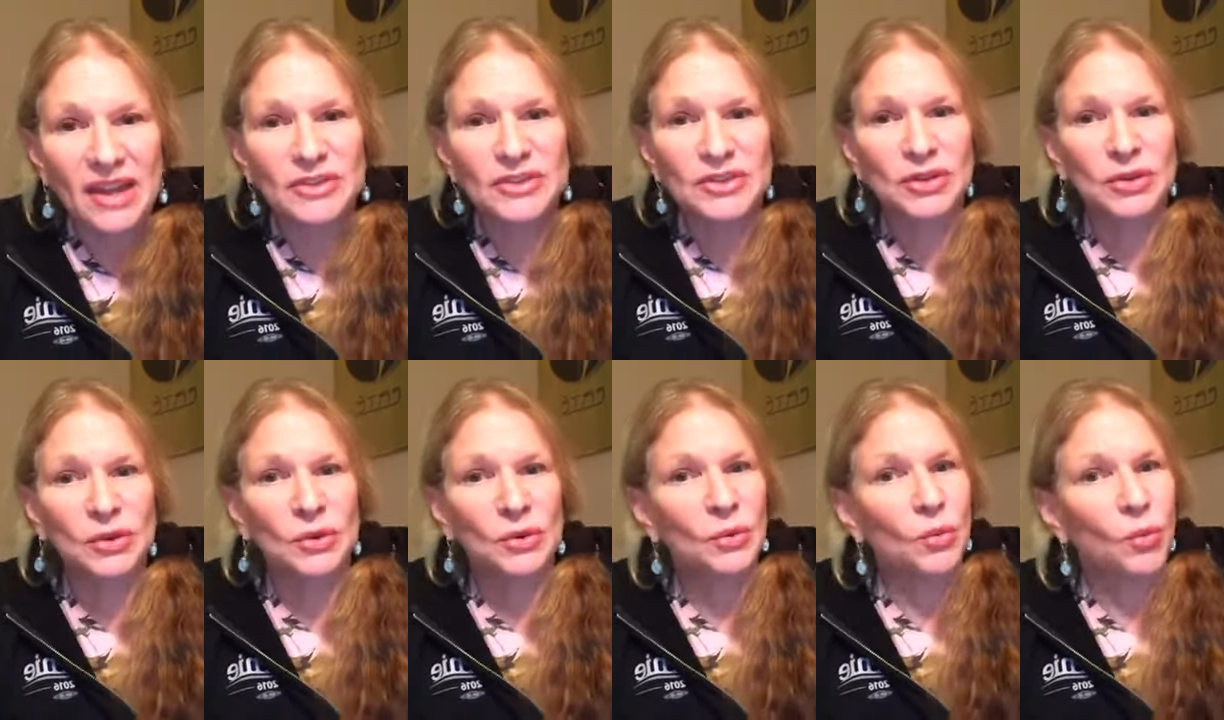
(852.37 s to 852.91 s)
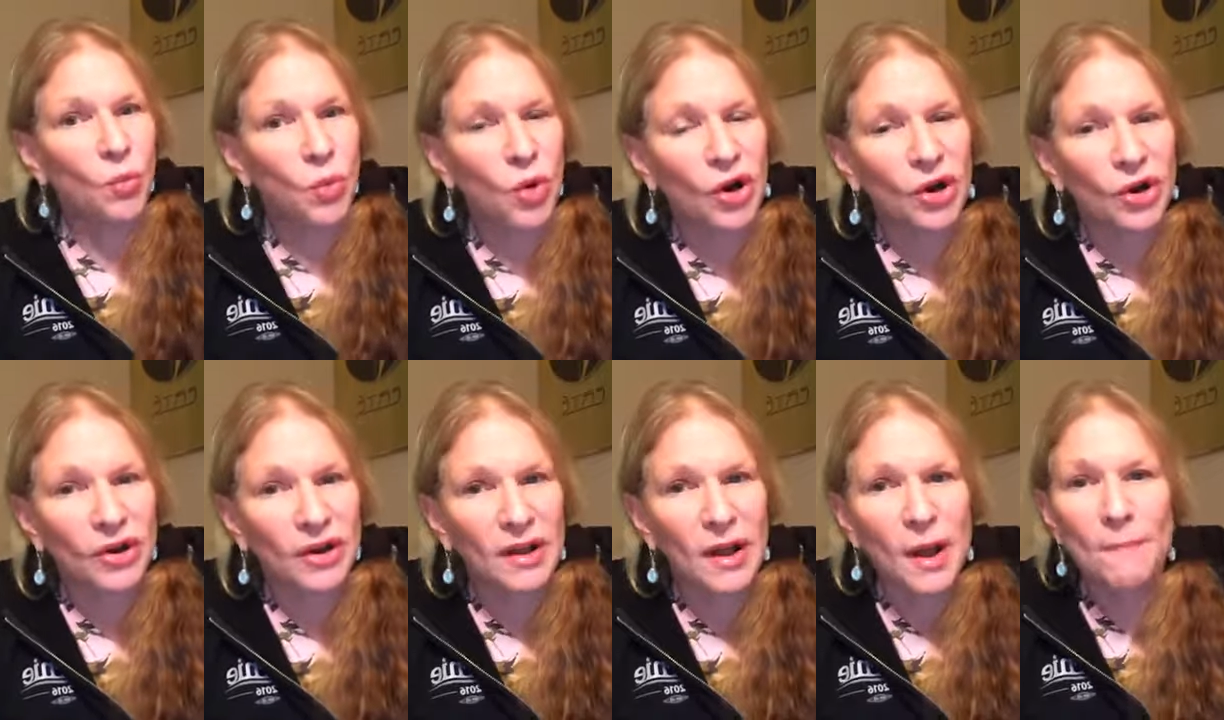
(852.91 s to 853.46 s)
to
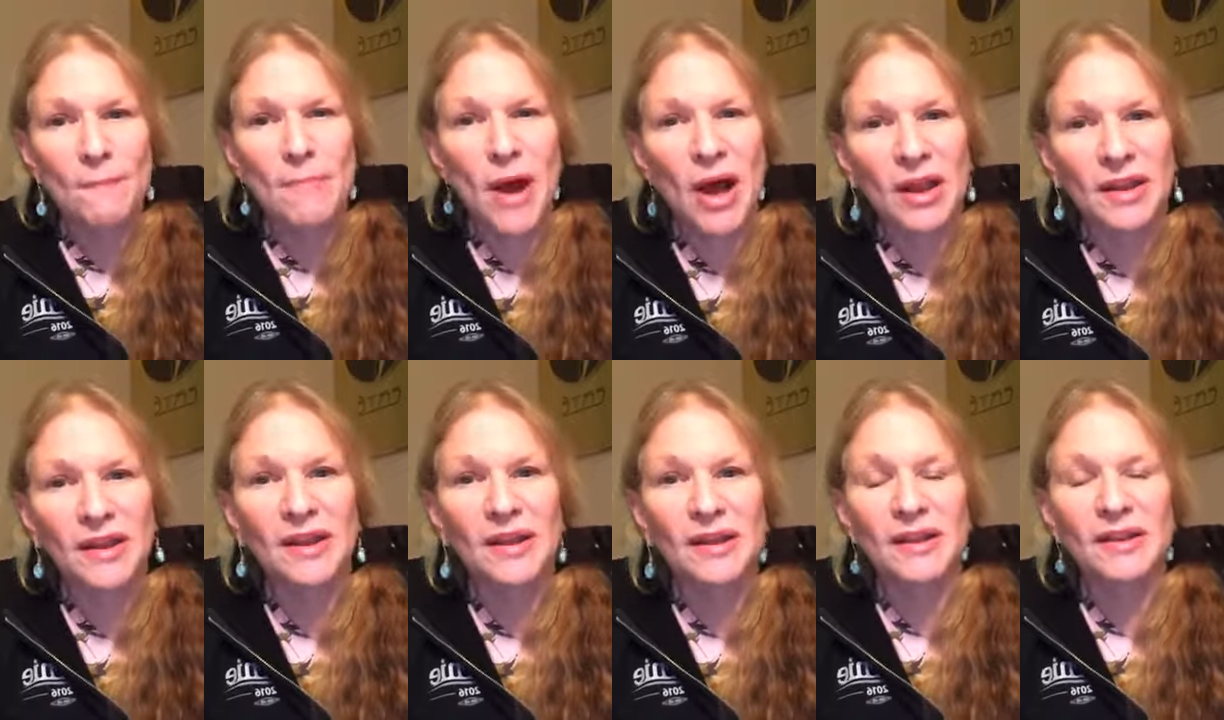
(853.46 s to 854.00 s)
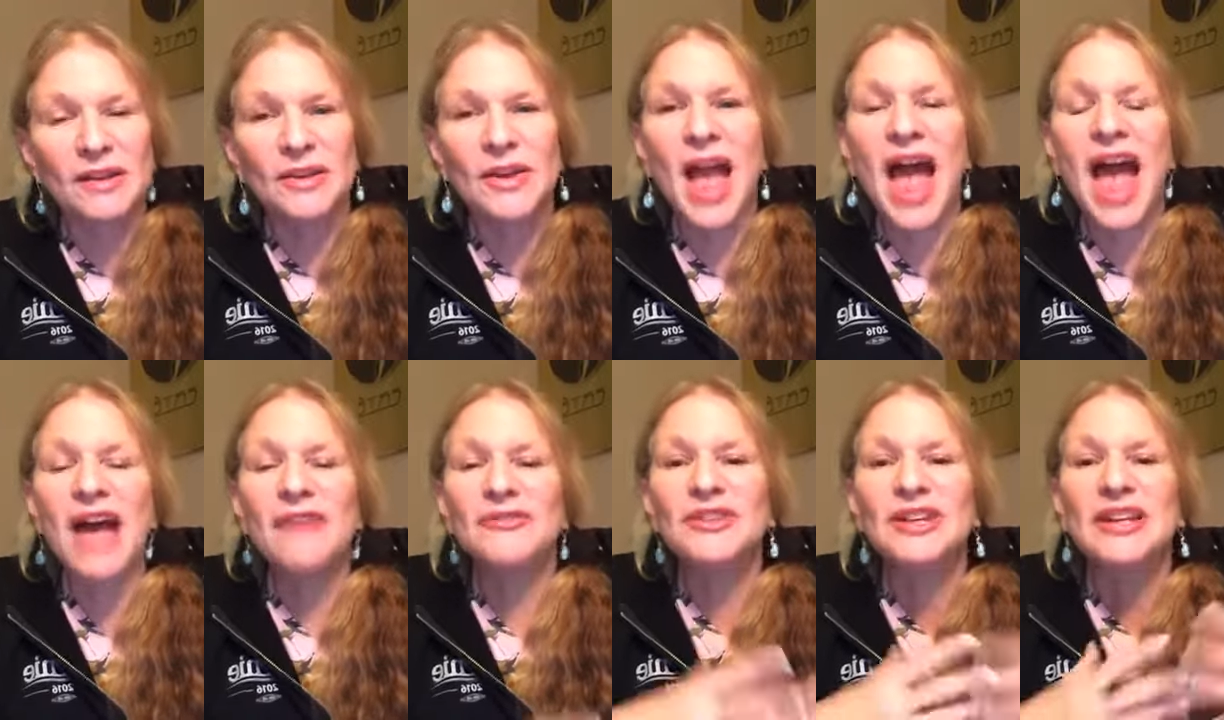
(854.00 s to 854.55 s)
work. But you
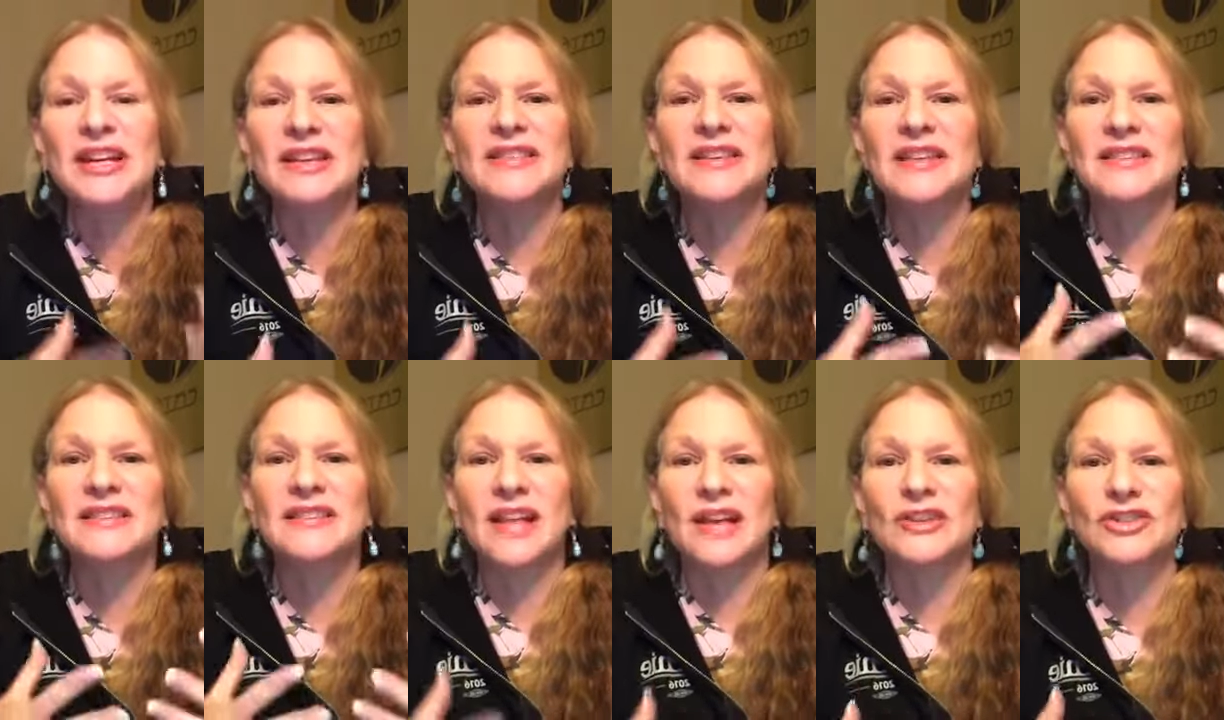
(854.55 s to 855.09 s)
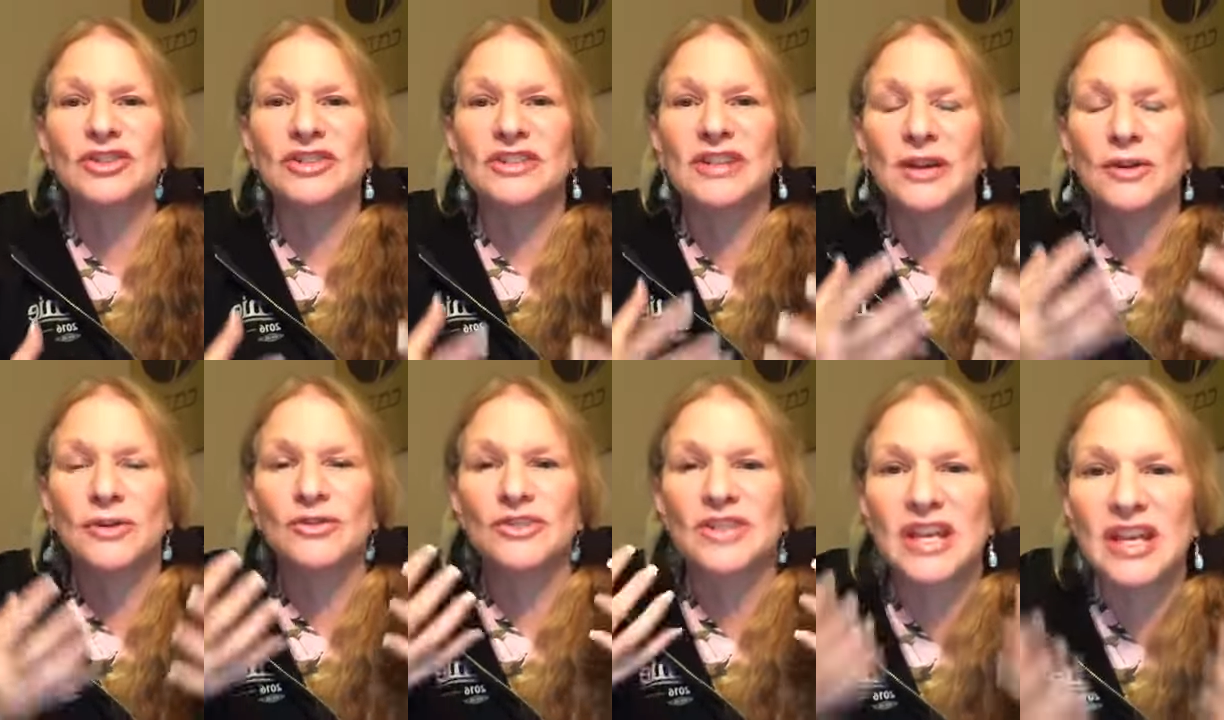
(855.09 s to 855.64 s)
have to get these
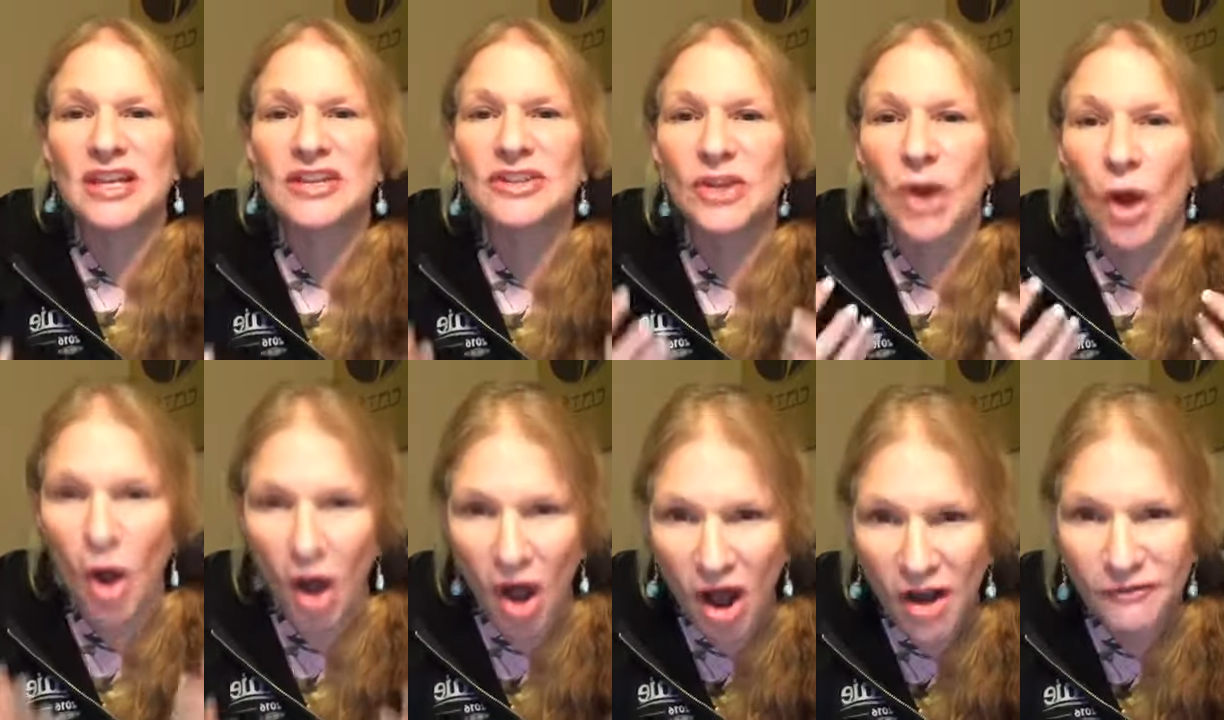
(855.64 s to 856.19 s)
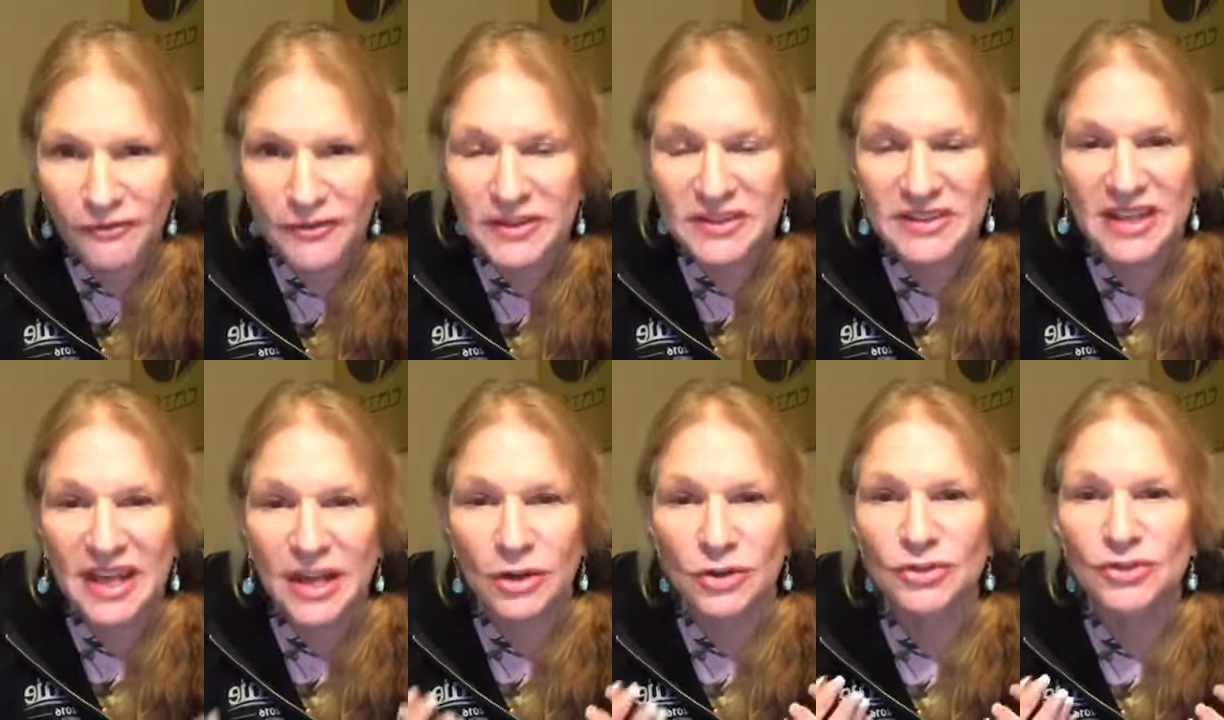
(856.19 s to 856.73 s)
legislators into office
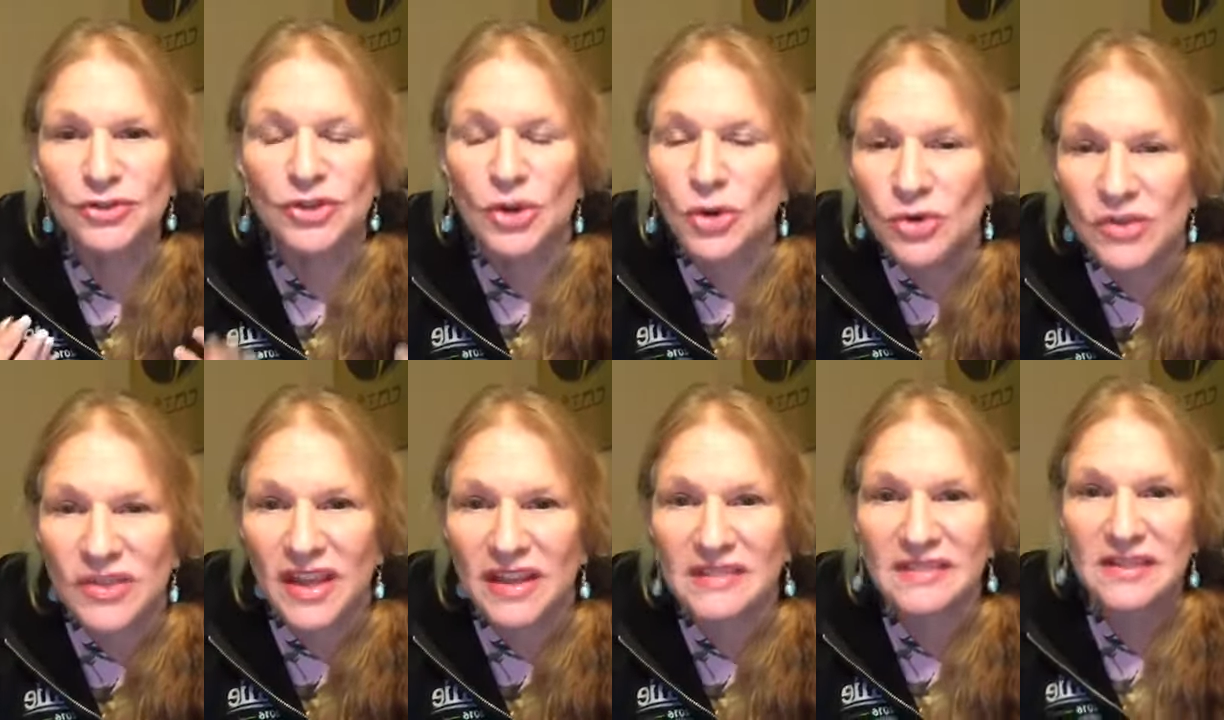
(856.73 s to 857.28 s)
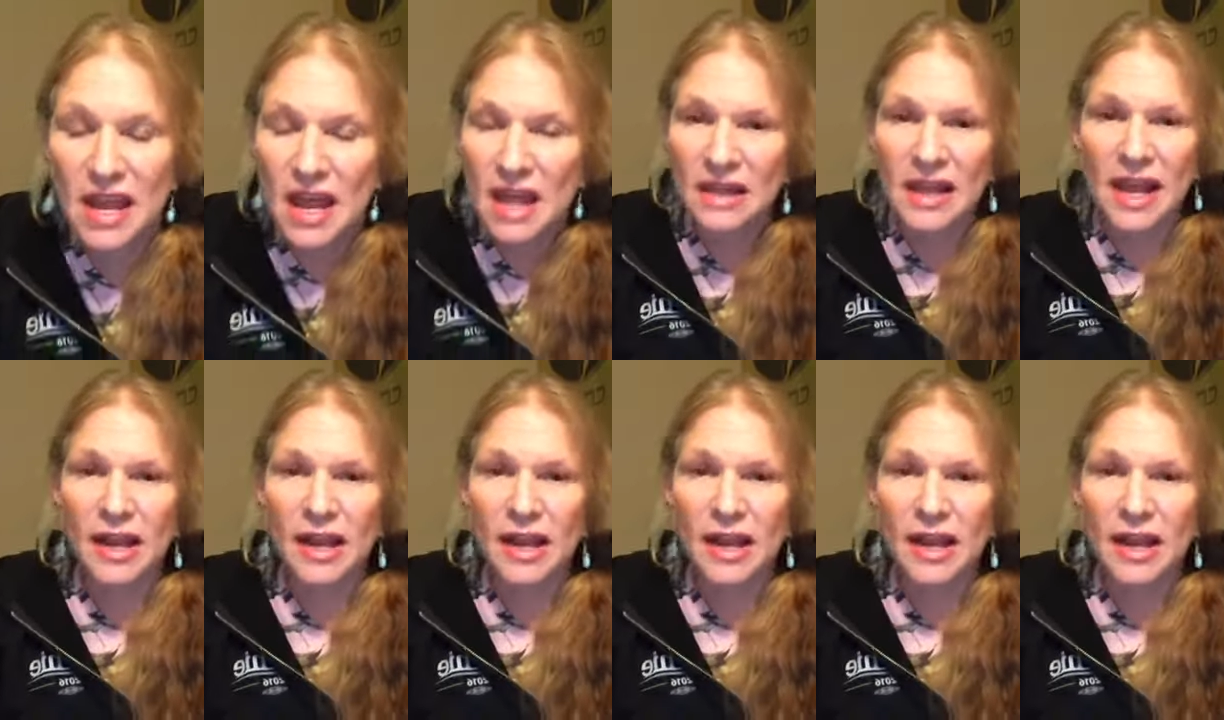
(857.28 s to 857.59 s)
that'll do this.